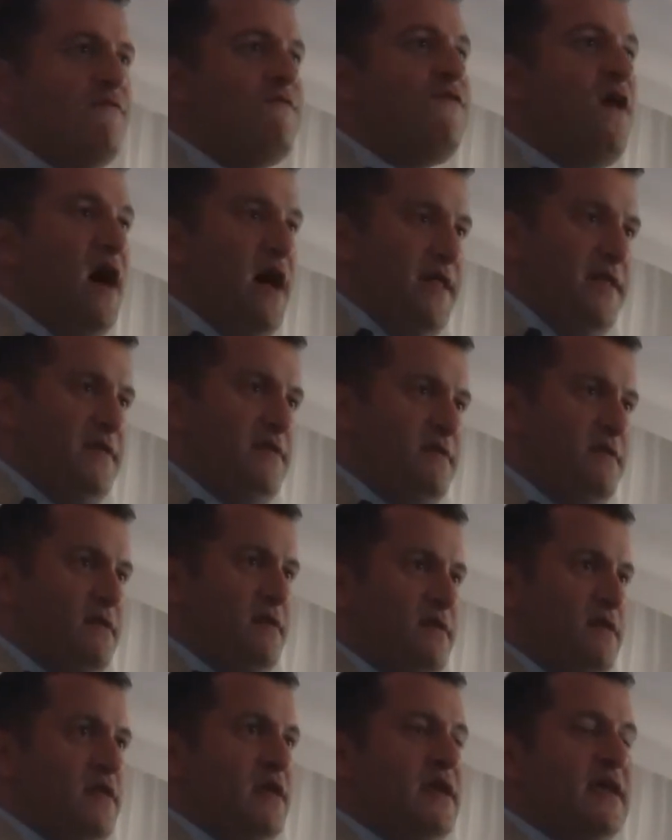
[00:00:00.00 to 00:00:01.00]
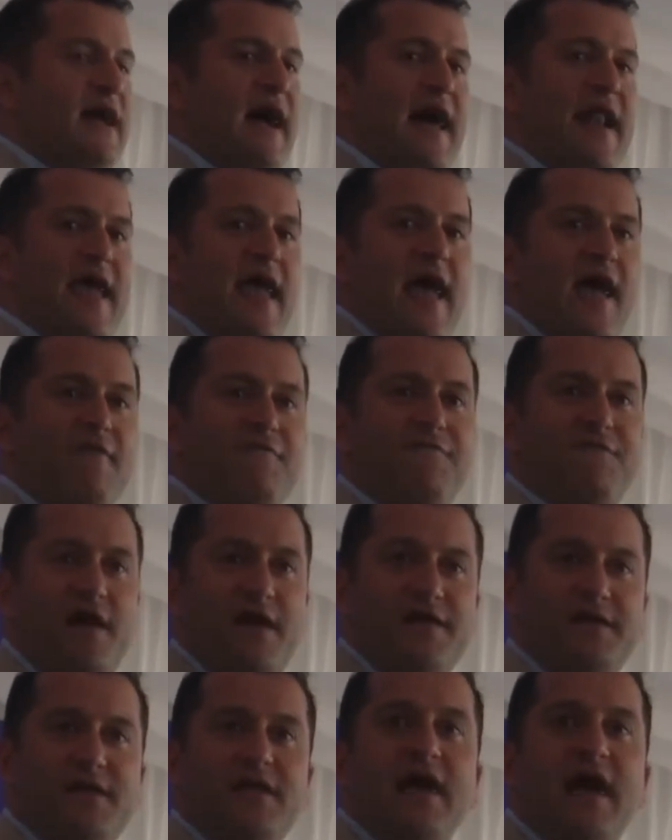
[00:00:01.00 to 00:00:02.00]
fun. You gotta have
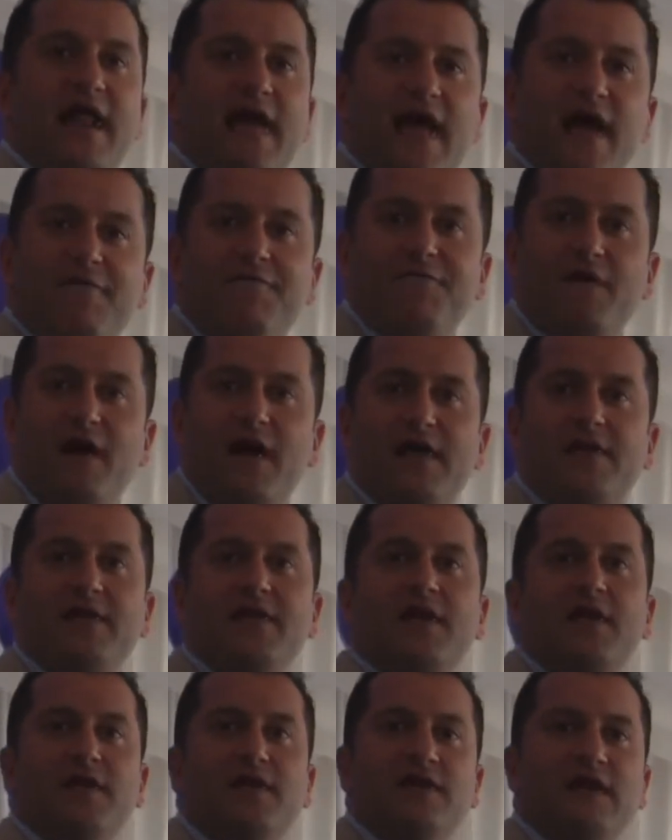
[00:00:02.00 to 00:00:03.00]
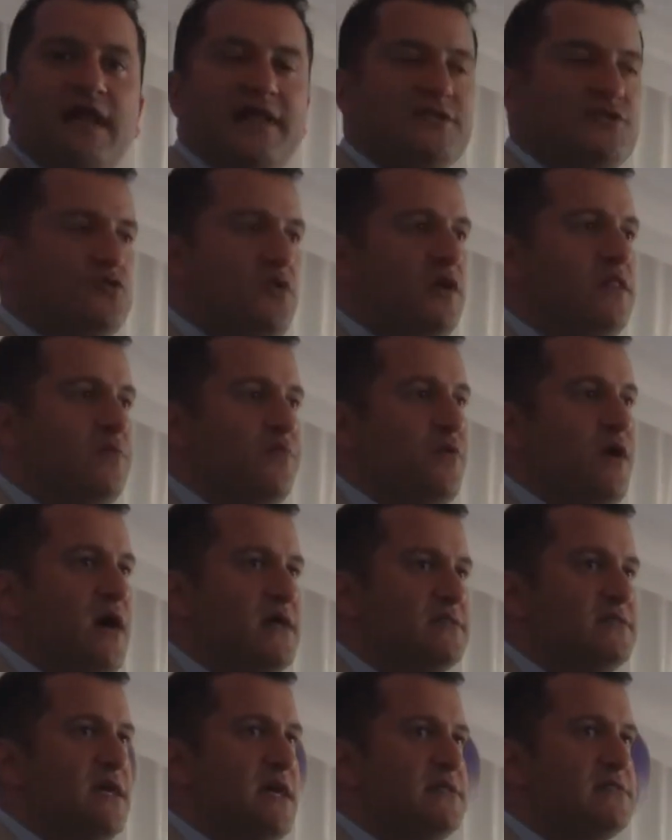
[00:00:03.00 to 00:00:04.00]
fun. You gotta have fun. You gotta enjoy the
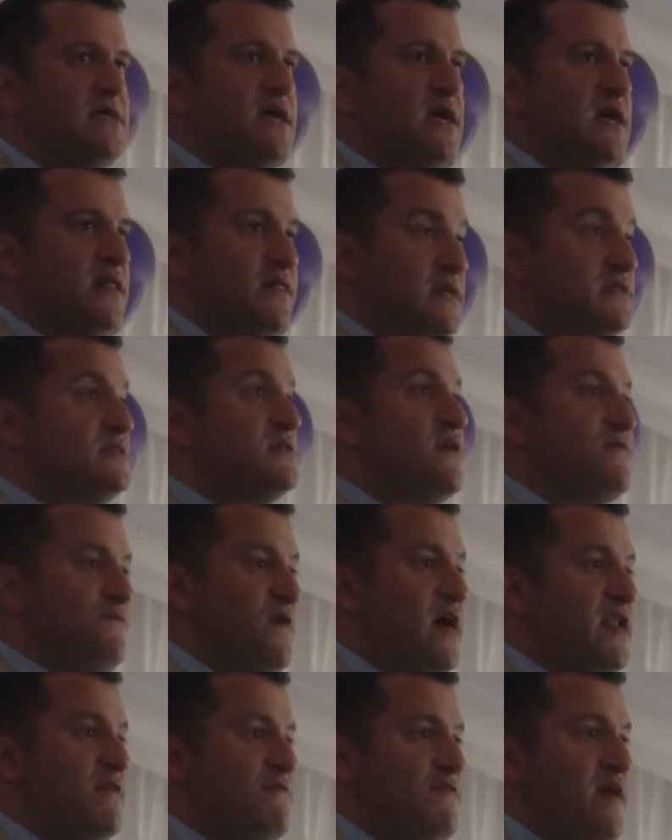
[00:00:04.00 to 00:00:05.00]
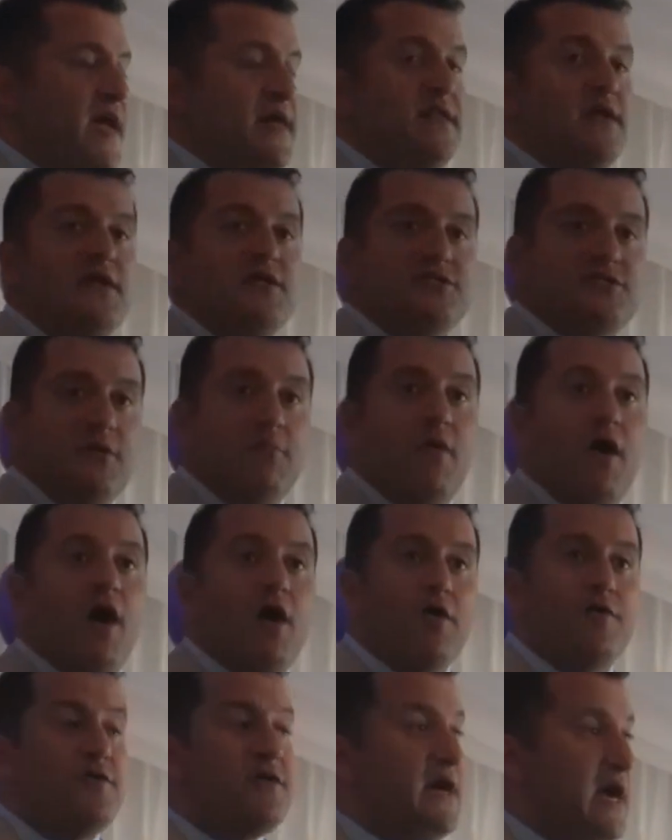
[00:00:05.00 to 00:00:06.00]
process. This is a fun event.
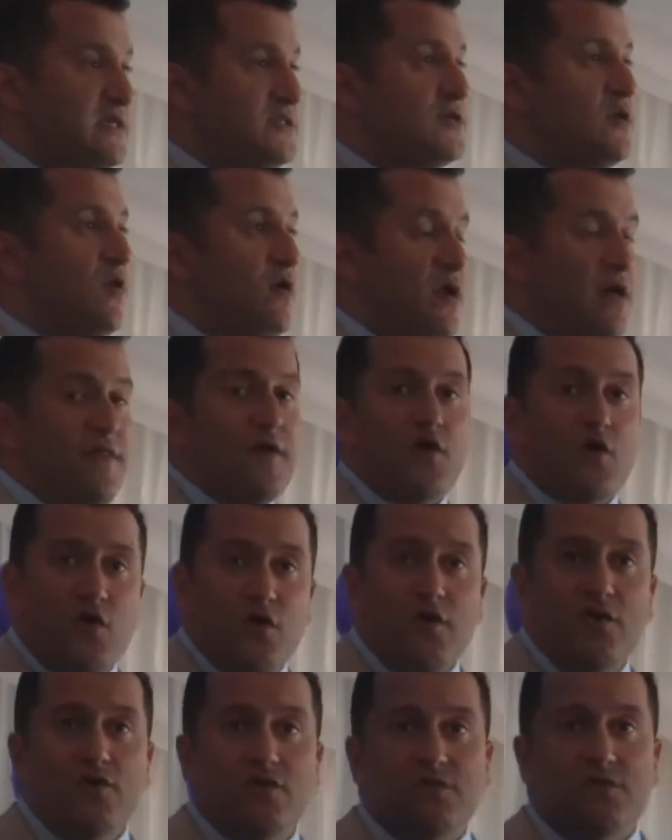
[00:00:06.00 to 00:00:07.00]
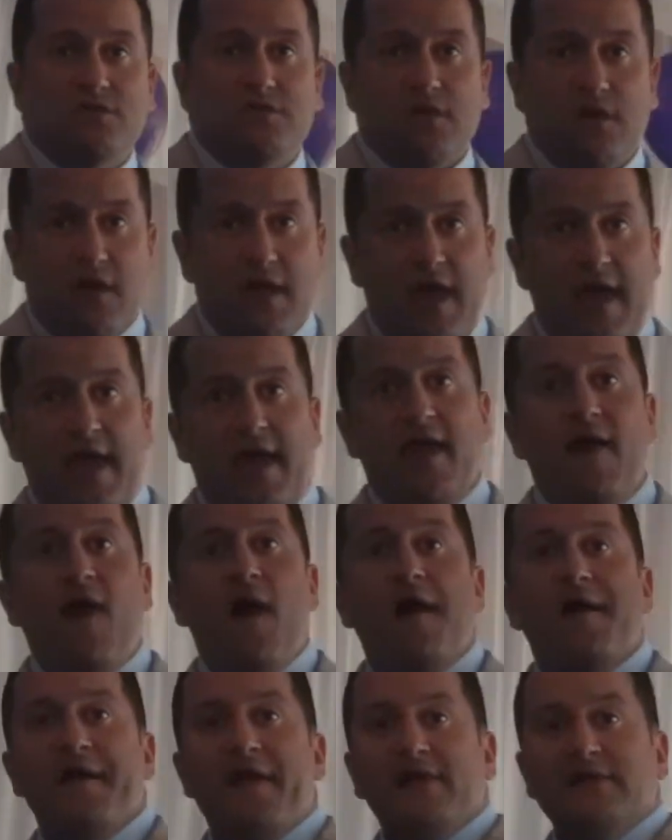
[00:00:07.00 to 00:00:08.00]
Tomorrow you guys are going on the cruise. Okay?
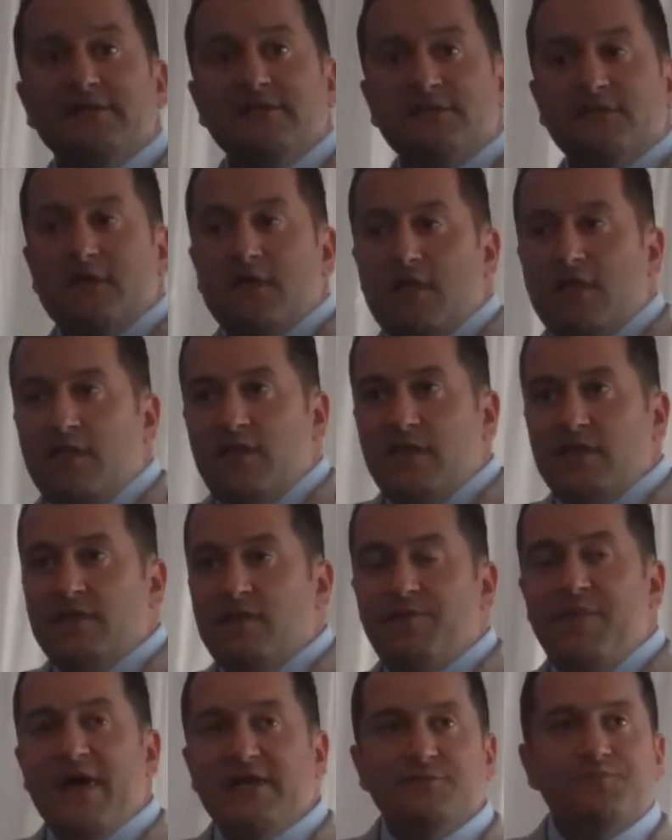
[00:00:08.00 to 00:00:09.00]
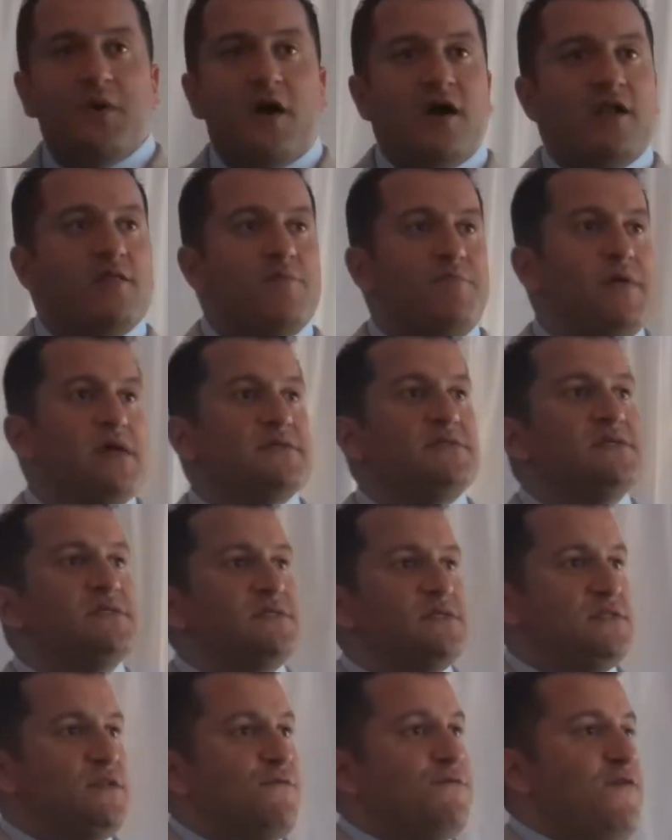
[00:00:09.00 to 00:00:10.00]
Woo! The best part of the business
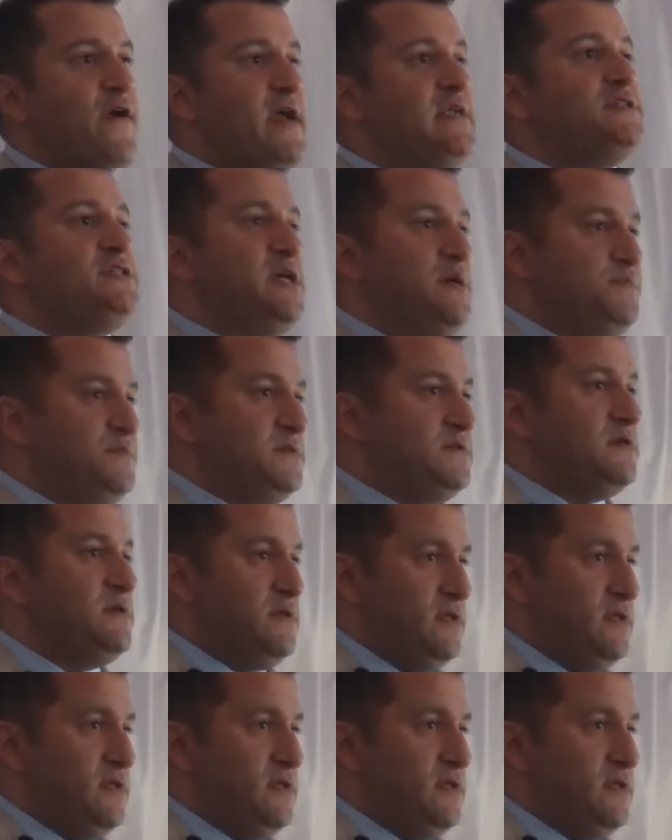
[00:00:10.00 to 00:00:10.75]
is the friendships